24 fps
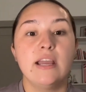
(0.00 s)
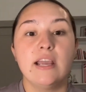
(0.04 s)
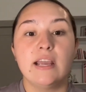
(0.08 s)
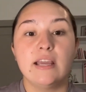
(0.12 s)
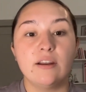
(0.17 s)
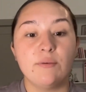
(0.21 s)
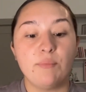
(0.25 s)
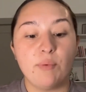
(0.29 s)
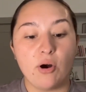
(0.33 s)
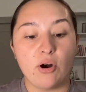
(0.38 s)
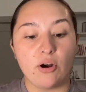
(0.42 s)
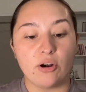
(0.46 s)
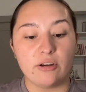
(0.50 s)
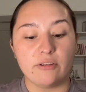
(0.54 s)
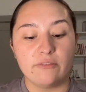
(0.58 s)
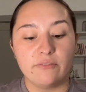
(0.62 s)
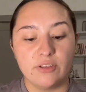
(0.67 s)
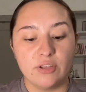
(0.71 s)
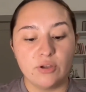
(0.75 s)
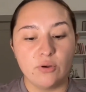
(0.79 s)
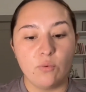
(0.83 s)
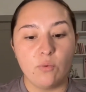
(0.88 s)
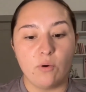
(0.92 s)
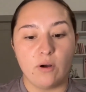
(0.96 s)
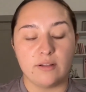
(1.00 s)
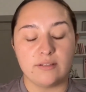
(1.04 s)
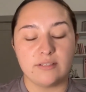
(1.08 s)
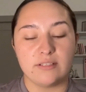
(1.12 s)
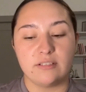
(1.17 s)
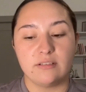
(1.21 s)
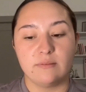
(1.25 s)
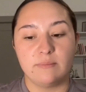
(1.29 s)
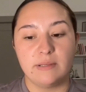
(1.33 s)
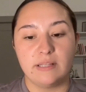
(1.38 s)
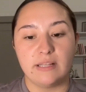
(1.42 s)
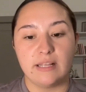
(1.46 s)
And a part of you wants
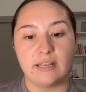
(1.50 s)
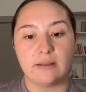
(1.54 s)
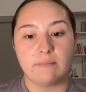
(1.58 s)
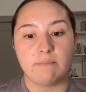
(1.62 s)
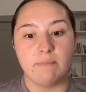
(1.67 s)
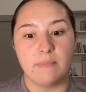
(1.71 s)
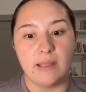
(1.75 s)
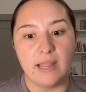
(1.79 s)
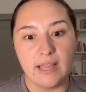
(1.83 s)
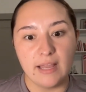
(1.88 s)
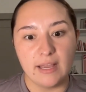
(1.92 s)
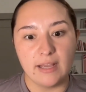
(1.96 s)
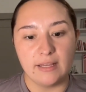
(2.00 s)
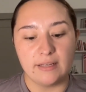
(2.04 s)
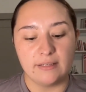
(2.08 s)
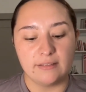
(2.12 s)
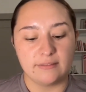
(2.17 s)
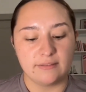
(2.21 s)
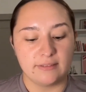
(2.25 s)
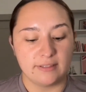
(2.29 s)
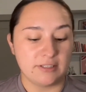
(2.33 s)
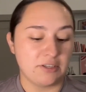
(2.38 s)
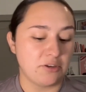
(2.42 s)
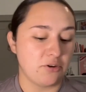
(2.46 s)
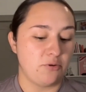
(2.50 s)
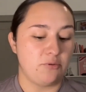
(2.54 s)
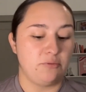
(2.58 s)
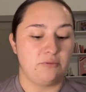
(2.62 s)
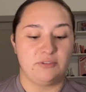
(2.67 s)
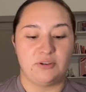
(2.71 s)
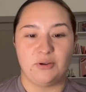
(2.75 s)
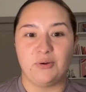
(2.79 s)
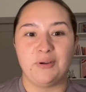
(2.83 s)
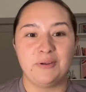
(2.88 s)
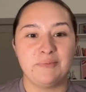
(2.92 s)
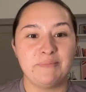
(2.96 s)
to be like, man,
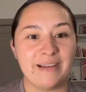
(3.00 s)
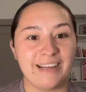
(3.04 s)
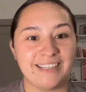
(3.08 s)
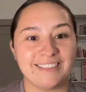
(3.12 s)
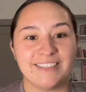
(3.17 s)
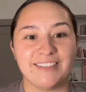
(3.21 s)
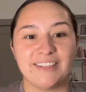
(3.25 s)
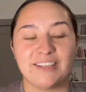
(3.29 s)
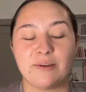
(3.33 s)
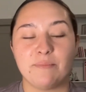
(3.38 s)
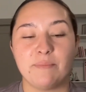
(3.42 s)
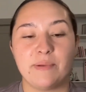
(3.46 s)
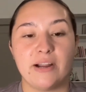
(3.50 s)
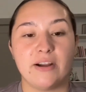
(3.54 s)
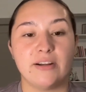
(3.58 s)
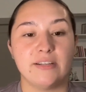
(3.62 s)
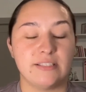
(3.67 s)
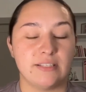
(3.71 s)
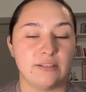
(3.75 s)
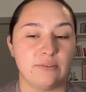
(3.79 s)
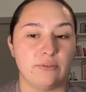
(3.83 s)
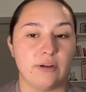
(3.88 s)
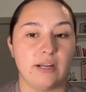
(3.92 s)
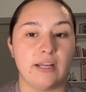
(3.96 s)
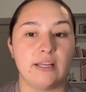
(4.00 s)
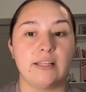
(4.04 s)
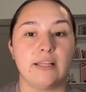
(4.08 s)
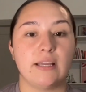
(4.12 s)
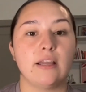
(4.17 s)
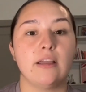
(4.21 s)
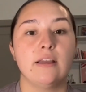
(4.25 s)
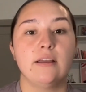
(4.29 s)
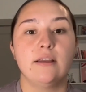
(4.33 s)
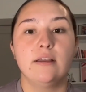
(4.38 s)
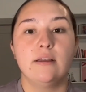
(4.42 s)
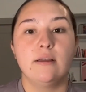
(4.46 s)
going back to the comparison, right?
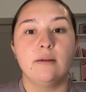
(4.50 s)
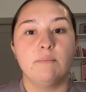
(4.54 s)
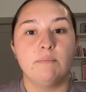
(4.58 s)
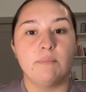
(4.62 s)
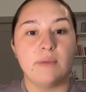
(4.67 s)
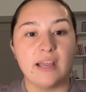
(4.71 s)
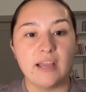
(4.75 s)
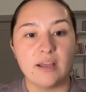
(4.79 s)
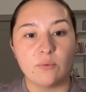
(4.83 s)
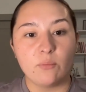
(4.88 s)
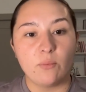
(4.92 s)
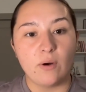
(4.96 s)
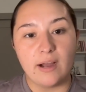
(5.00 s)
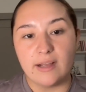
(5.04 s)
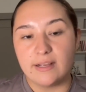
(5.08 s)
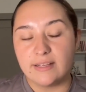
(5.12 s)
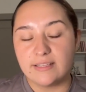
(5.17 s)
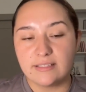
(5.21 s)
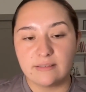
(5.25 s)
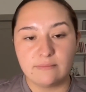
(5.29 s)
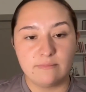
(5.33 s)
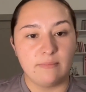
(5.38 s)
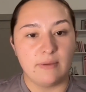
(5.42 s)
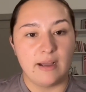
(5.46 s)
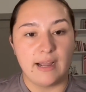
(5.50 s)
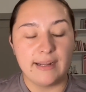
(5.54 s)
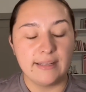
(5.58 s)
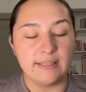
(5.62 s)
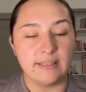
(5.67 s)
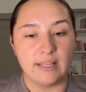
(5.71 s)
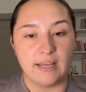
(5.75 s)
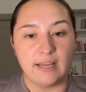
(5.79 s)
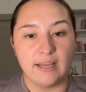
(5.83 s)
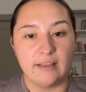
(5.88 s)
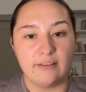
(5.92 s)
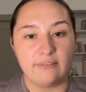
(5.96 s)
Like, man, why isn't my
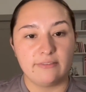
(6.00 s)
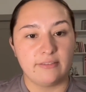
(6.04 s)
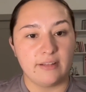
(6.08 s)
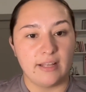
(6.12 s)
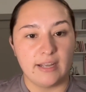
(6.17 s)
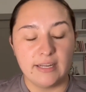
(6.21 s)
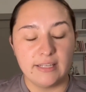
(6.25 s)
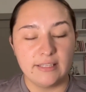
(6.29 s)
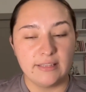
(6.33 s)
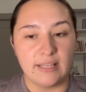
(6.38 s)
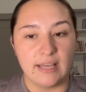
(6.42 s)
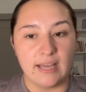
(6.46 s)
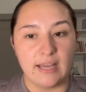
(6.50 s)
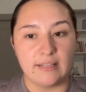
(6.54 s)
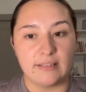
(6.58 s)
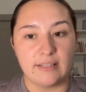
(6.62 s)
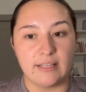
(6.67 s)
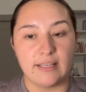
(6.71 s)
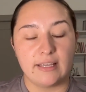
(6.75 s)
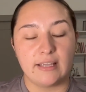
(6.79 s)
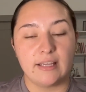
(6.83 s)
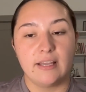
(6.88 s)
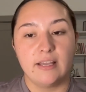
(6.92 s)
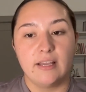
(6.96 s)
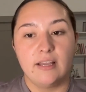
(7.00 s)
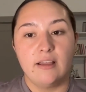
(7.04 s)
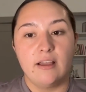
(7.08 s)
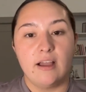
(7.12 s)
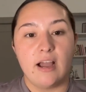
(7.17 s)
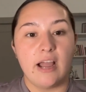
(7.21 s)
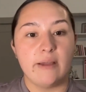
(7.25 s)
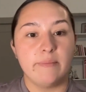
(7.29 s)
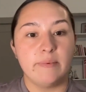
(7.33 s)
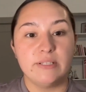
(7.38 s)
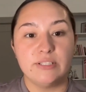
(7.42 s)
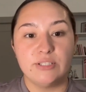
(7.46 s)
life like that? Like,
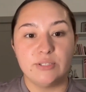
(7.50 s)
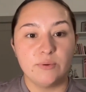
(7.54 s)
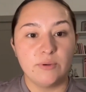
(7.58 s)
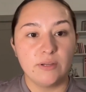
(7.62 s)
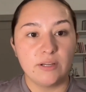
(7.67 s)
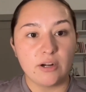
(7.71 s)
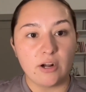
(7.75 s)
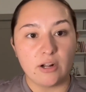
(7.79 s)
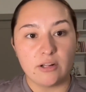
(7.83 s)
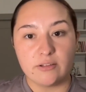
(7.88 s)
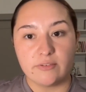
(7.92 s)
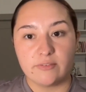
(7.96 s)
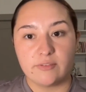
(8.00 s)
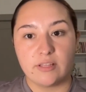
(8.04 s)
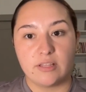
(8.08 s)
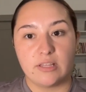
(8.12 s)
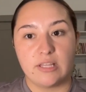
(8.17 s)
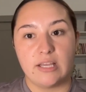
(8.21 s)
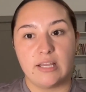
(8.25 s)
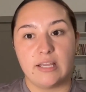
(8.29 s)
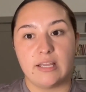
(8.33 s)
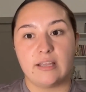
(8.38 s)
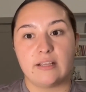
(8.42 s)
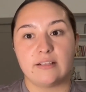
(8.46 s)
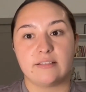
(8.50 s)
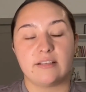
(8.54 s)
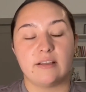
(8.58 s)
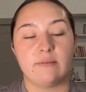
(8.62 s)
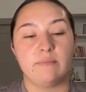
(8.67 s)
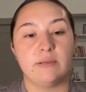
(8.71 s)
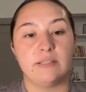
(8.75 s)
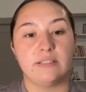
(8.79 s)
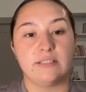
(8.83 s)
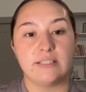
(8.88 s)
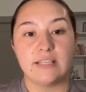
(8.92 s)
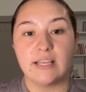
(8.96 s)
I've been doing all of the things, I've
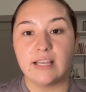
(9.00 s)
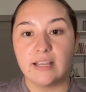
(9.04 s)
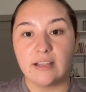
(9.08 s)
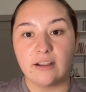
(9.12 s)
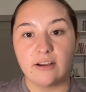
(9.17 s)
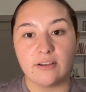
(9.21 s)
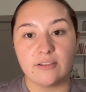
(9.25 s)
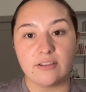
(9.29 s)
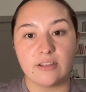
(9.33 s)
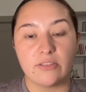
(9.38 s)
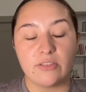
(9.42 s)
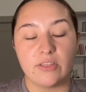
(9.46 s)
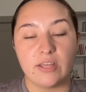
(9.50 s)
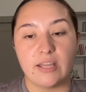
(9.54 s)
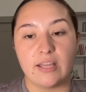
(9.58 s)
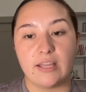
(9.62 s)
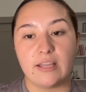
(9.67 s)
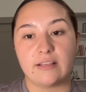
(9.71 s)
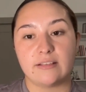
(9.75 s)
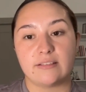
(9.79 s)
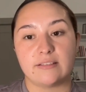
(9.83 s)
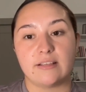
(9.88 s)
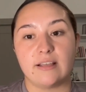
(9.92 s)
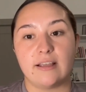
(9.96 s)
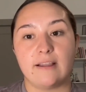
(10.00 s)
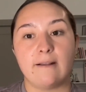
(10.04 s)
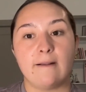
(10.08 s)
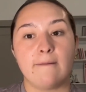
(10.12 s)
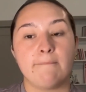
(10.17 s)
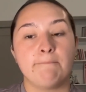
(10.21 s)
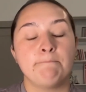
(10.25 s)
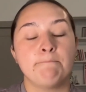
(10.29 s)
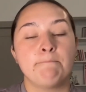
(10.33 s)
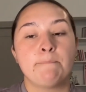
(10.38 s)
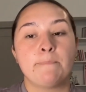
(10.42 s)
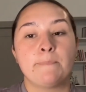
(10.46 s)
been saying all the things, like,
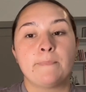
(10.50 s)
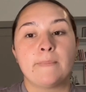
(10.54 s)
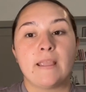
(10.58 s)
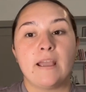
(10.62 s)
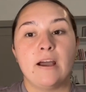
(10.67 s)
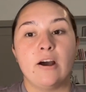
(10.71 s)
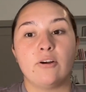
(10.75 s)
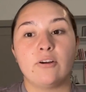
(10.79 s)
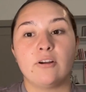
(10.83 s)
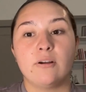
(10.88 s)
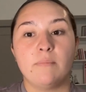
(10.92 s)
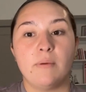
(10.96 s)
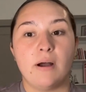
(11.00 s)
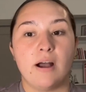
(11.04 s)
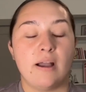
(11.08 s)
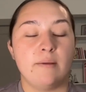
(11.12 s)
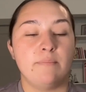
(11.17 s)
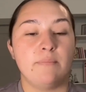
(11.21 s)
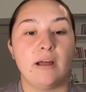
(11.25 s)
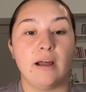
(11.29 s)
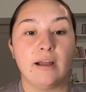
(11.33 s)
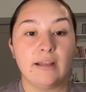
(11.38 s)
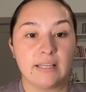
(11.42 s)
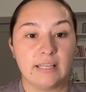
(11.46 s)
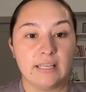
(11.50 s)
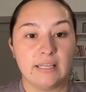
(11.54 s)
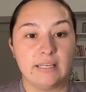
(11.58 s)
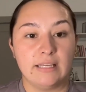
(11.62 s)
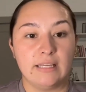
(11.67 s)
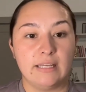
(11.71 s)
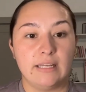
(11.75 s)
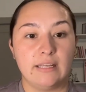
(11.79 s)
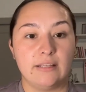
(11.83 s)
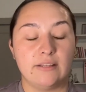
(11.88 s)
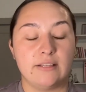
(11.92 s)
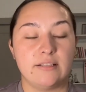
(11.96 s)
how come I'm not
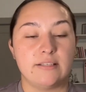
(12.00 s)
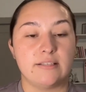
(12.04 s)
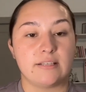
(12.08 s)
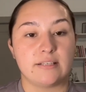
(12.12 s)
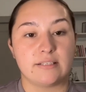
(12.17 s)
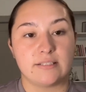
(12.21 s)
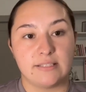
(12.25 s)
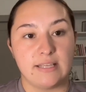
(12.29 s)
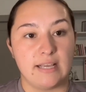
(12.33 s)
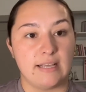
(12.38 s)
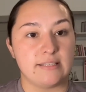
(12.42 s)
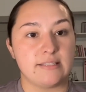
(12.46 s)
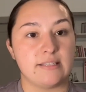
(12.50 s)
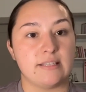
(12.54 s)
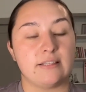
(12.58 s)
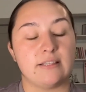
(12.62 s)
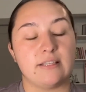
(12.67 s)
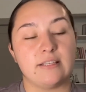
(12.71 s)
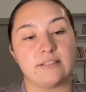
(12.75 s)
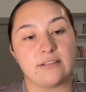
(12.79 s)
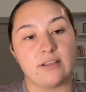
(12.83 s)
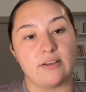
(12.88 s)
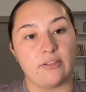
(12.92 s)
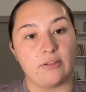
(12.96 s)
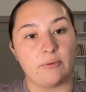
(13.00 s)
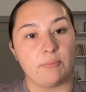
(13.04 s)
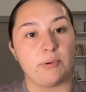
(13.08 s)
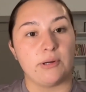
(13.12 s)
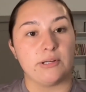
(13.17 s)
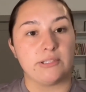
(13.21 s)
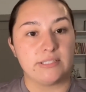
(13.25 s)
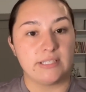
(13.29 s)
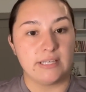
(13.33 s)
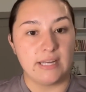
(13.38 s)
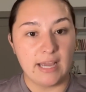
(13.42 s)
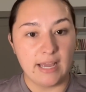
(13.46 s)
getting the success that this other
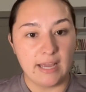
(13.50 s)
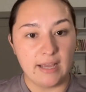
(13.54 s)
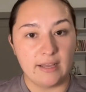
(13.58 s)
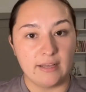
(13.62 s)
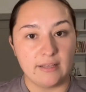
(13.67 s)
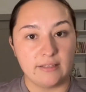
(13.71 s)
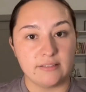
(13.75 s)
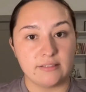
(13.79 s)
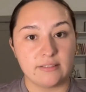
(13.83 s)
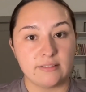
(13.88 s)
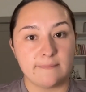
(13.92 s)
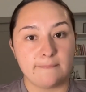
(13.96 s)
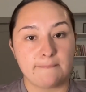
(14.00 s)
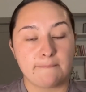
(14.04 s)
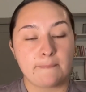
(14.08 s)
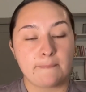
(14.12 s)
person has?